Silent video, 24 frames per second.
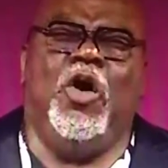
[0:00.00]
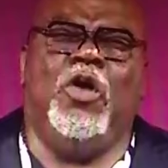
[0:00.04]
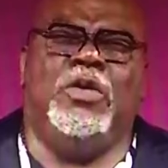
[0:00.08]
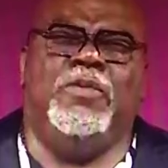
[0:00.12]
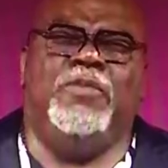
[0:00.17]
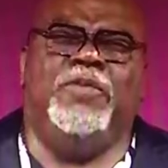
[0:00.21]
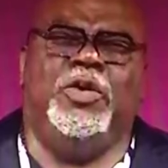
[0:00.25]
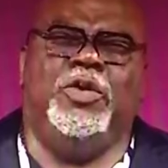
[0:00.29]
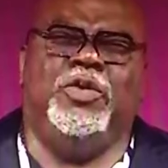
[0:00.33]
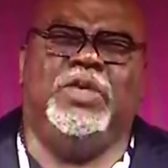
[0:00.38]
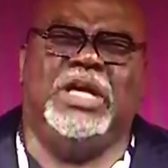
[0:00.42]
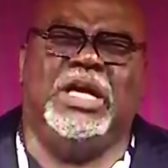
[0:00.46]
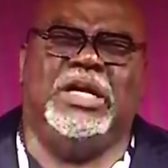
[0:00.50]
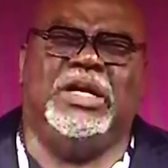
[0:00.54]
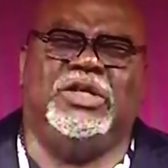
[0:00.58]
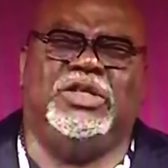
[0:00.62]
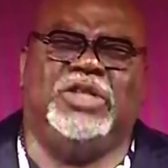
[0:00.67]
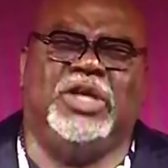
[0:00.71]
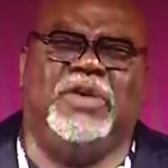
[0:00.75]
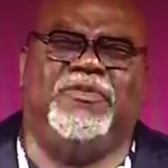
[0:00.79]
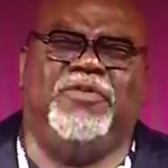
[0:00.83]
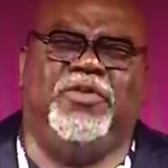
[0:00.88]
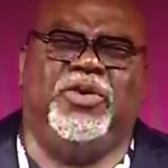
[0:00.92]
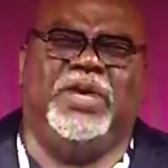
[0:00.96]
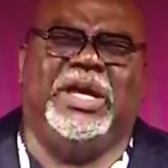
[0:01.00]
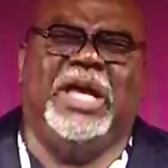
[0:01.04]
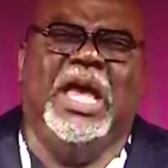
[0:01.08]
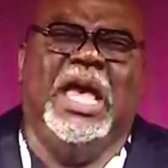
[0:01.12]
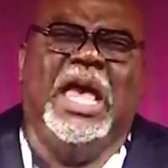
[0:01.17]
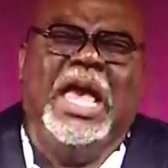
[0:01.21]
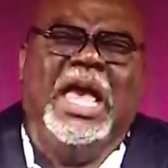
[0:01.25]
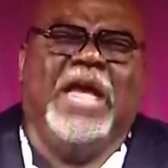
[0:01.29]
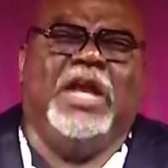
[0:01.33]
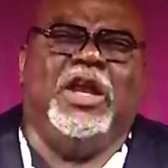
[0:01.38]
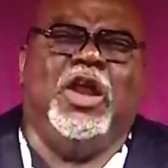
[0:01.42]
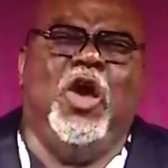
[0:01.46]
of you that are suffering,
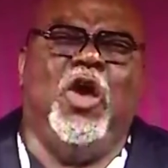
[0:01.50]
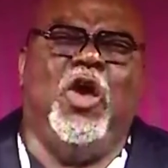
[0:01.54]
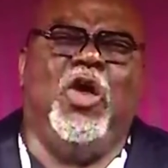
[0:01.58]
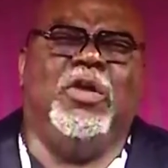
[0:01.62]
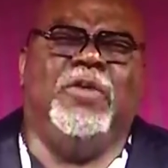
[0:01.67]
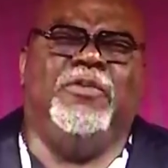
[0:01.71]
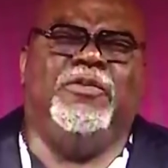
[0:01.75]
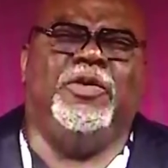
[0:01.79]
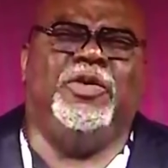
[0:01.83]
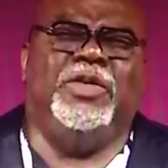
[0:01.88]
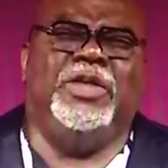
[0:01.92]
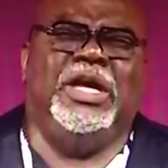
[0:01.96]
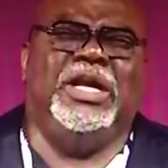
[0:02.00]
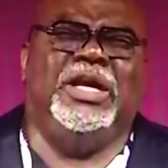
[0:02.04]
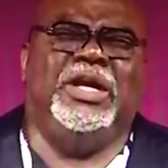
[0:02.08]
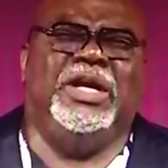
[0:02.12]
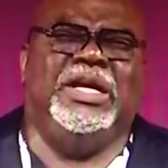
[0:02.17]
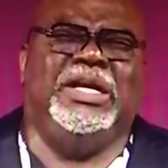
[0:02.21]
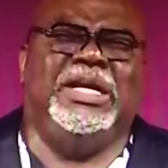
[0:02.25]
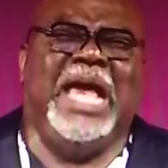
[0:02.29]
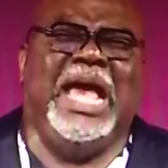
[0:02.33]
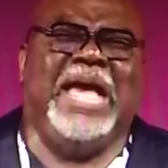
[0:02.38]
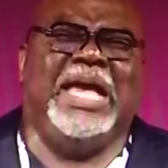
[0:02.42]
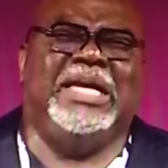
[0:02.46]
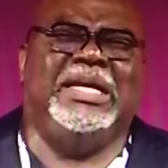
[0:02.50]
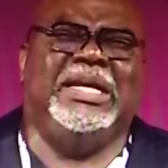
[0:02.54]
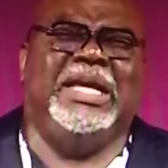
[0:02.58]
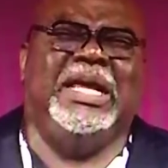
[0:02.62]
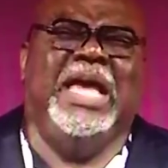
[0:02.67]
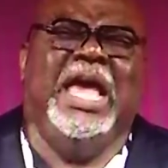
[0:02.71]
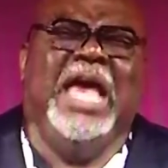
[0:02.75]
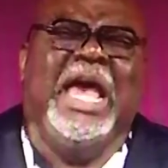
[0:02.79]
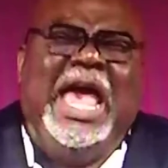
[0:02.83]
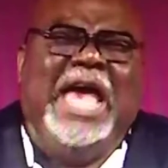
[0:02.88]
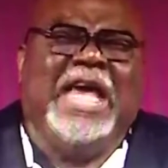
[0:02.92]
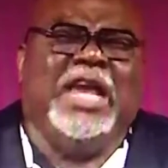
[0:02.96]
and all of you that are in agony,
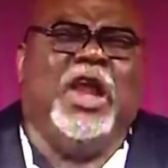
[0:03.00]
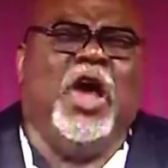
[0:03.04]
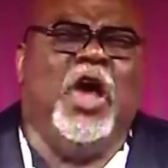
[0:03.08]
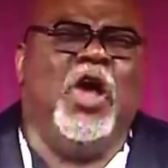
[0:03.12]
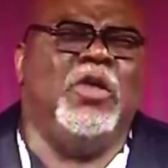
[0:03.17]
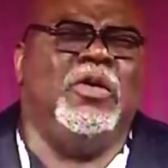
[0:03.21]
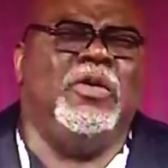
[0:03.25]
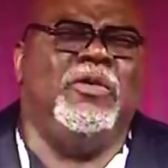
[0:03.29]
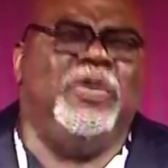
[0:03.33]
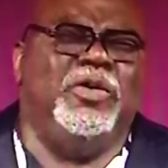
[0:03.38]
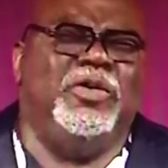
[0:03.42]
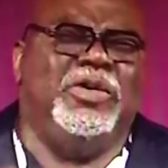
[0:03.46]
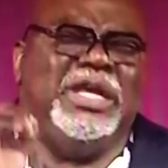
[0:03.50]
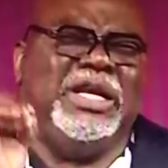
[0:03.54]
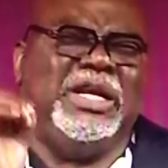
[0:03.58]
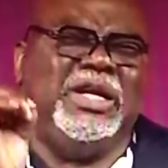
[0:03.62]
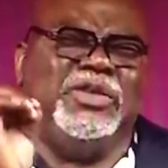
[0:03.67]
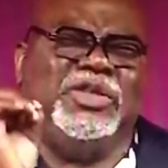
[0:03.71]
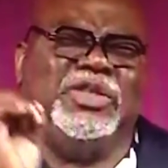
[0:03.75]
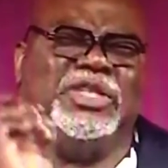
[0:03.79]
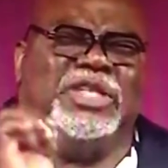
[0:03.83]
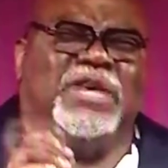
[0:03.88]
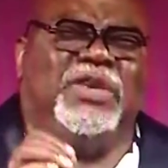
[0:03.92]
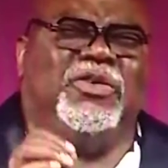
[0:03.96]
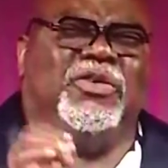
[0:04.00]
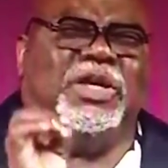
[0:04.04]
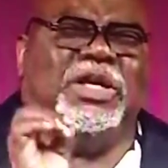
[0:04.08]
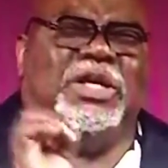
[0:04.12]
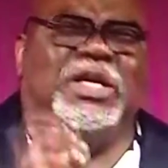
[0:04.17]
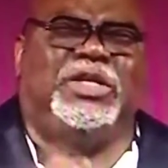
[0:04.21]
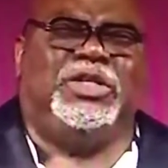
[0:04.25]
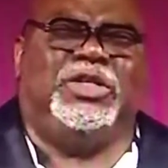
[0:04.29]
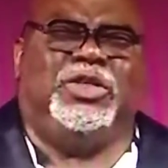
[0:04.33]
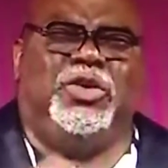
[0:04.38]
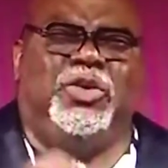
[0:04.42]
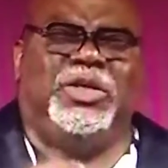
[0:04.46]
and all of you that are
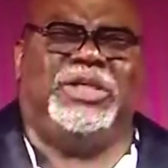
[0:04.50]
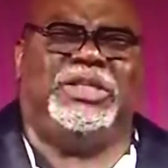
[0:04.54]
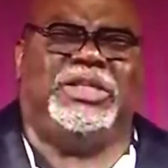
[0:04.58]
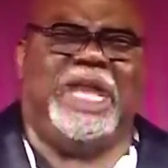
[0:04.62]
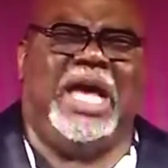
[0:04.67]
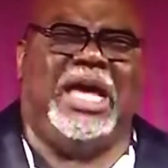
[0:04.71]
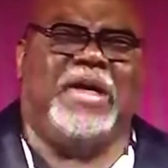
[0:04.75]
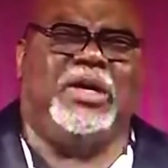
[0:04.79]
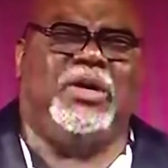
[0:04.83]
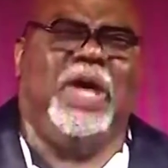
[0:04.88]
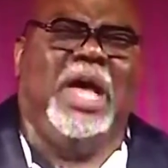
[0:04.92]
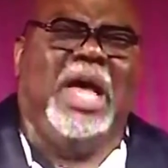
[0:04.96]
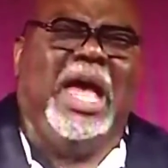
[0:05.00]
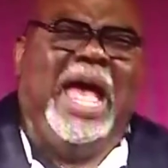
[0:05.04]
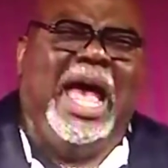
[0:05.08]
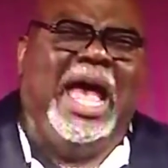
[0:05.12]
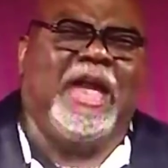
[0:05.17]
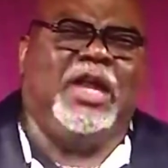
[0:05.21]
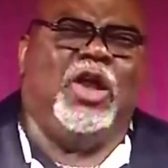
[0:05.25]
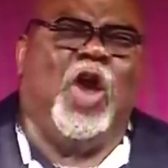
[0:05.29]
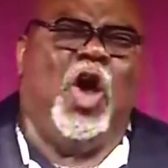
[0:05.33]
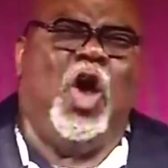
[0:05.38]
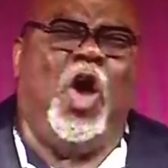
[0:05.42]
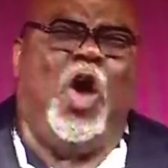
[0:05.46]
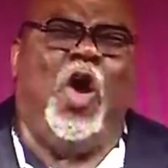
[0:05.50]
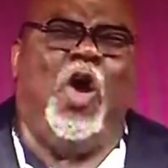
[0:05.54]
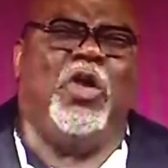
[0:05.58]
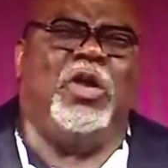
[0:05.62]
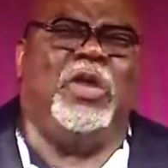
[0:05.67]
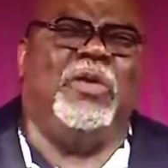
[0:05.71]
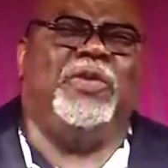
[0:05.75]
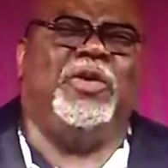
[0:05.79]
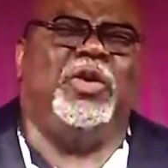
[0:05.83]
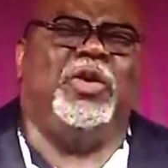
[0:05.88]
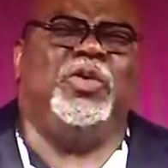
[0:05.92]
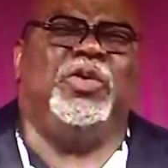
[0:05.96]
secretly suicidal, and all
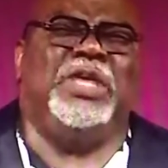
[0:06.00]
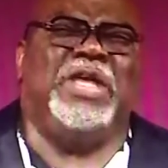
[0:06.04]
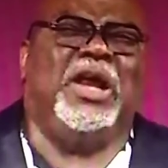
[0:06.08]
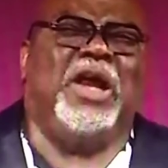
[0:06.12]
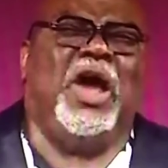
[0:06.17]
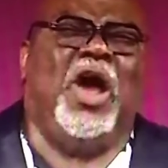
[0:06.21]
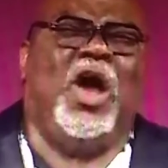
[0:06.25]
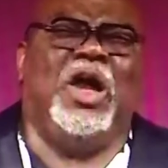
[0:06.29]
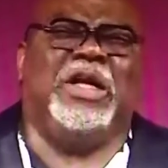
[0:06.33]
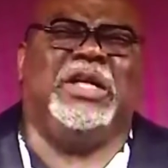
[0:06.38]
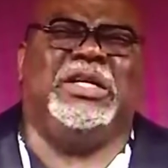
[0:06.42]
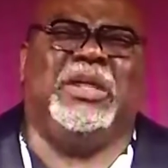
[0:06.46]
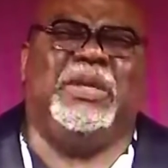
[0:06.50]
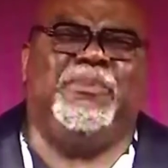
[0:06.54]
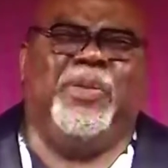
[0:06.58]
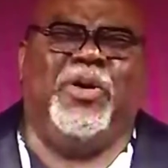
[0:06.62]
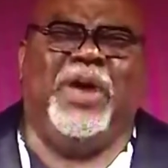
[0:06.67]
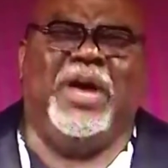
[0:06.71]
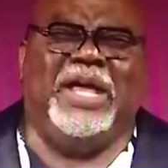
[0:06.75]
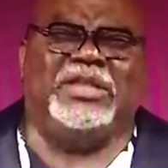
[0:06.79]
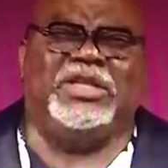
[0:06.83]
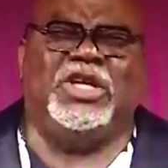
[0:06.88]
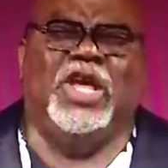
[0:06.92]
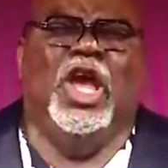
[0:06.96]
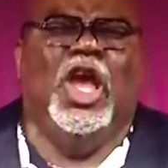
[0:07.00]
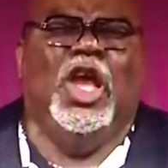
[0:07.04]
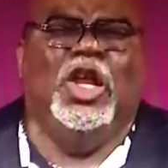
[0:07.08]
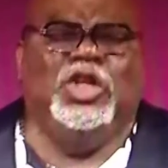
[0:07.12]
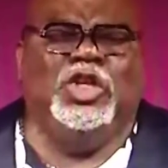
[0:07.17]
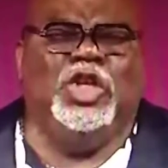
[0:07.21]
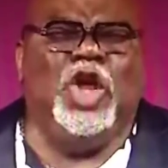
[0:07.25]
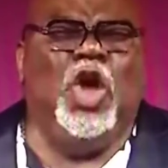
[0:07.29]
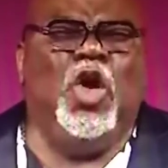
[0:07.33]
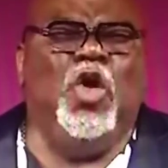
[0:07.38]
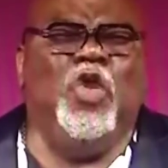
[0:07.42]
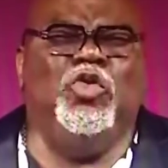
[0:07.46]
of you that are depressed,
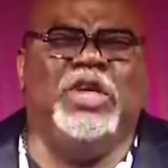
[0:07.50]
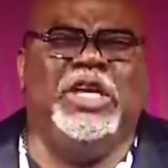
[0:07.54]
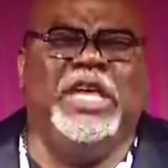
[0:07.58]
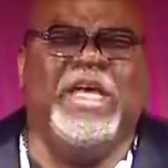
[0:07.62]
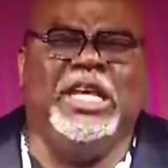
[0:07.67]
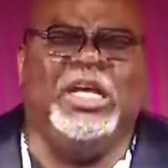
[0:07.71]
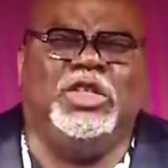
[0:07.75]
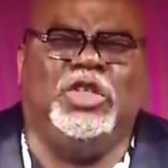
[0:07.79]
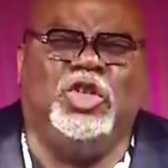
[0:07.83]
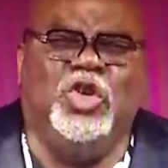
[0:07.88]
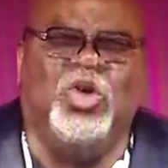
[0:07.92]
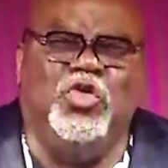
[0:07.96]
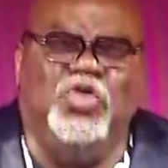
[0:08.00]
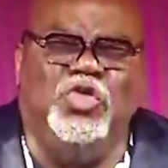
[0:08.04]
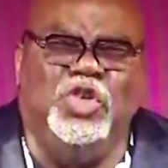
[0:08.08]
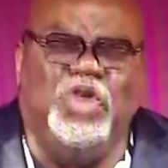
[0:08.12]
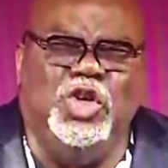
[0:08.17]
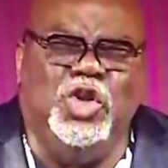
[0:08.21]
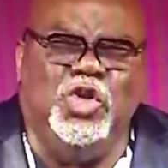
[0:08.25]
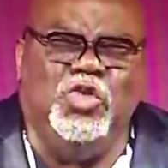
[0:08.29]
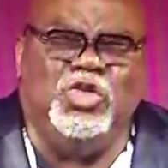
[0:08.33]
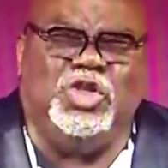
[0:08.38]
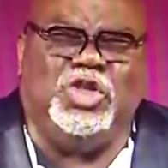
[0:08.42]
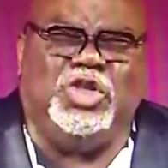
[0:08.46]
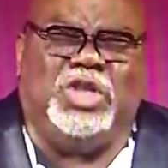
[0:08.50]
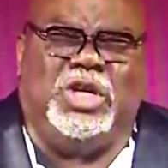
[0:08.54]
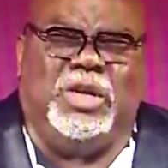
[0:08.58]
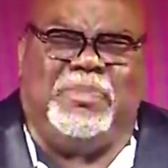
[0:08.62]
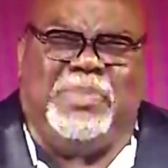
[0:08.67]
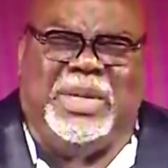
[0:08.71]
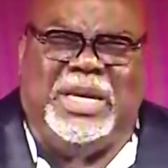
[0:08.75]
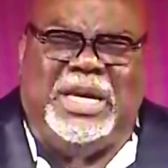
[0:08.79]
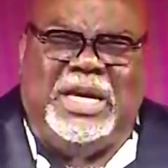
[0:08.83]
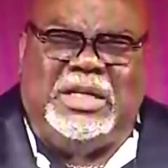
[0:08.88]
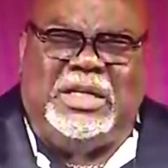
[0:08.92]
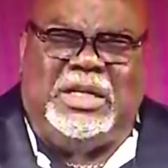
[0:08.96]
don't get too used to
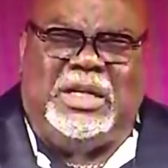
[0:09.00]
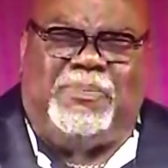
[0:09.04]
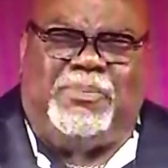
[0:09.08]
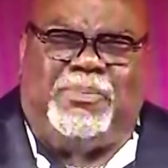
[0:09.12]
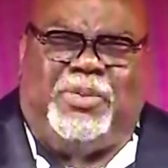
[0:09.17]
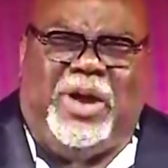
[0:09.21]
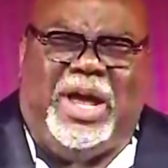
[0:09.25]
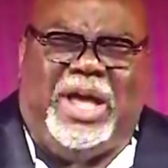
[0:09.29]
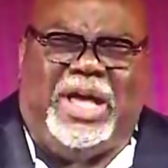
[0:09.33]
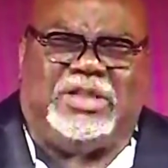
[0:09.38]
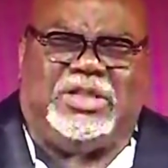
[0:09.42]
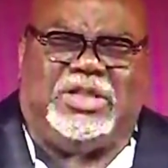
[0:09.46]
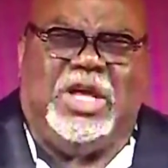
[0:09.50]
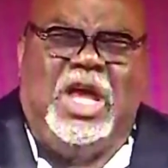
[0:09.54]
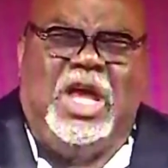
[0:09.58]
being depressed.